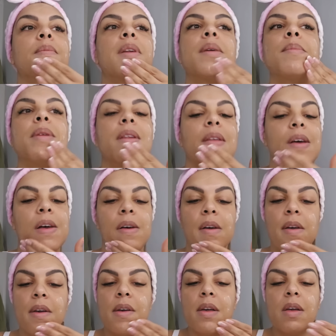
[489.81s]
when I'm in the
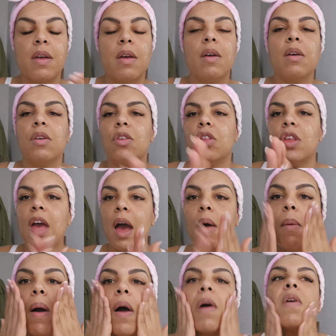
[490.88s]

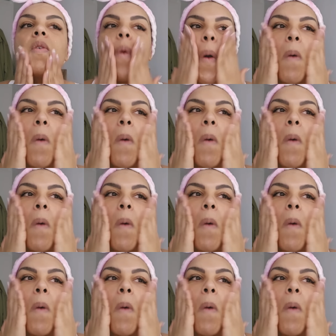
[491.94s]
shower.